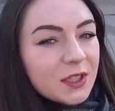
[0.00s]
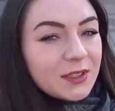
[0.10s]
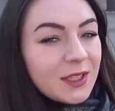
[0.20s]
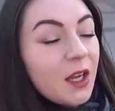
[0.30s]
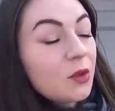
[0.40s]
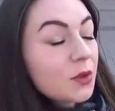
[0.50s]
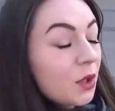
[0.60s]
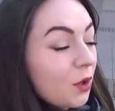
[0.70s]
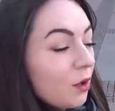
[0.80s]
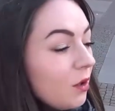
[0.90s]
the town
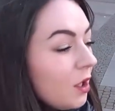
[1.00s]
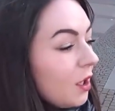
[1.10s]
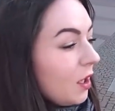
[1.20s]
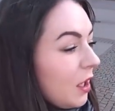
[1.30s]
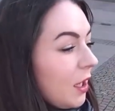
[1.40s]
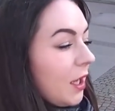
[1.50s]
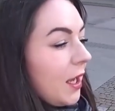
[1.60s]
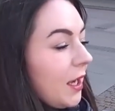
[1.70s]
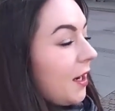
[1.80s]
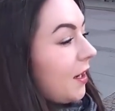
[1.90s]
hall
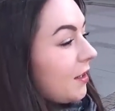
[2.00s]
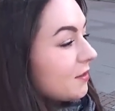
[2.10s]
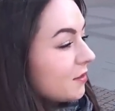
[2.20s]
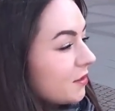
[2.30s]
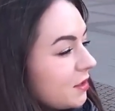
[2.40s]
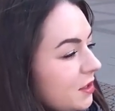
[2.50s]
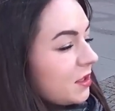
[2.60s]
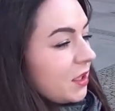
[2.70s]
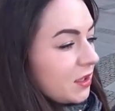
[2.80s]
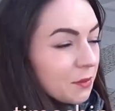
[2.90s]
and this
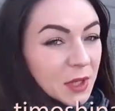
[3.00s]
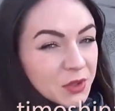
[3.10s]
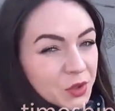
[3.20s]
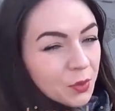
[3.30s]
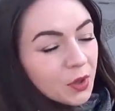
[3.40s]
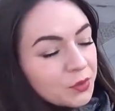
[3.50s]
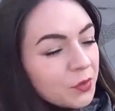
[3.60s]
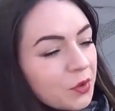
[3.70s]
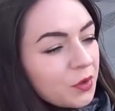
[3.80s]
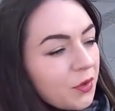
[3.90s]
is like the main square in
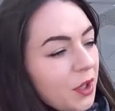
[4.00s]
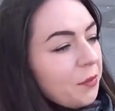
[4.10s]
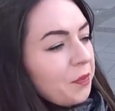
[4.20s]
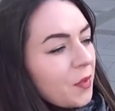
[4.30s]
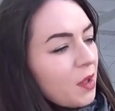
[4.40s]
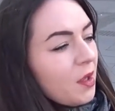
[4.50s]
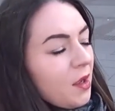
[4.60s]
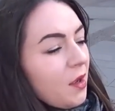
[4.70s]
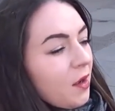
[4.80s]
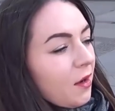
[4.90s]
front of him.
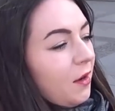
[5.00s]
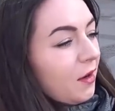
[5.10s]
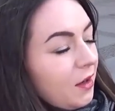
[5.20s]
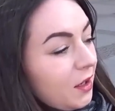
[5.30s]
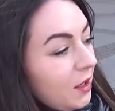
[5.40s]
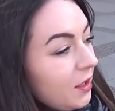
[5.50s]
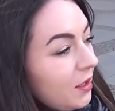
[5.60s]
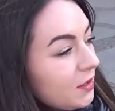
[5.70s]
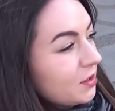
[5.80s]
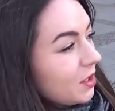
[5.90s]
Oh,
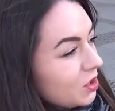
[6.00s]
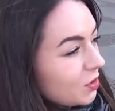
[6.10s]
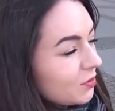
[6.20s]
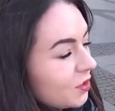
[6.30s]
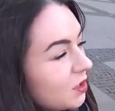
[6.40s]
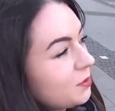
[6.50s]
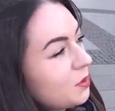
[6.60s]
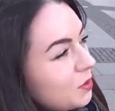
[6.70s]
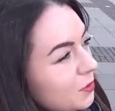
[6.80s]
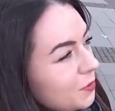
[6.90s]
it's actually really
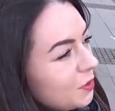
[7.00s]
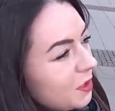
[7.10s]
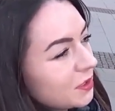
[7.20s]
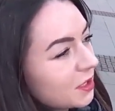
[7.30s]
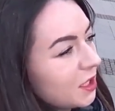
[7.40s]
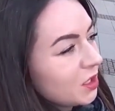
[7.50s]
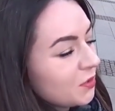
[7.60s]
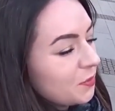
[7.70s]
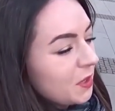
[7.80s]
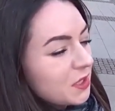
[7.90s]
beautiful and kind
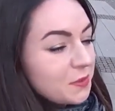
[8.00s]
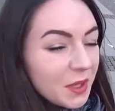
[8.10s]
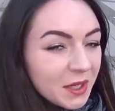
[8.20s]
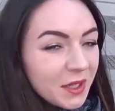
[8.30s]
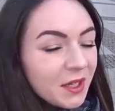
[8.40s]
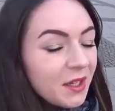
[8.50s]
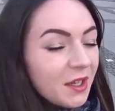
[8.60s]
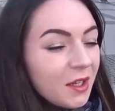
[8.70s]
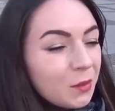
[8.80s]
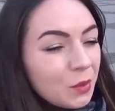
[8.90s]
of makes my
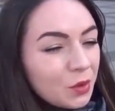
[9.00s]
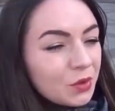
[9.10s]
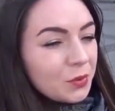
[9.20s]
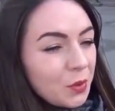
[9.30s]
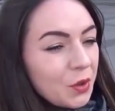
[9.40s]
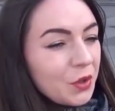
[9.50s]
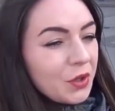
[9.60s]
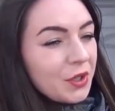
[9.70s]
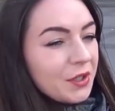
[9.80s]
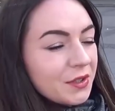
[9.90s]
mood
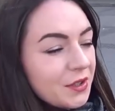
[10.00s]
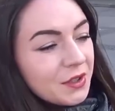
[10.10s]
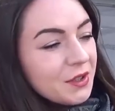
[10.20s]
more,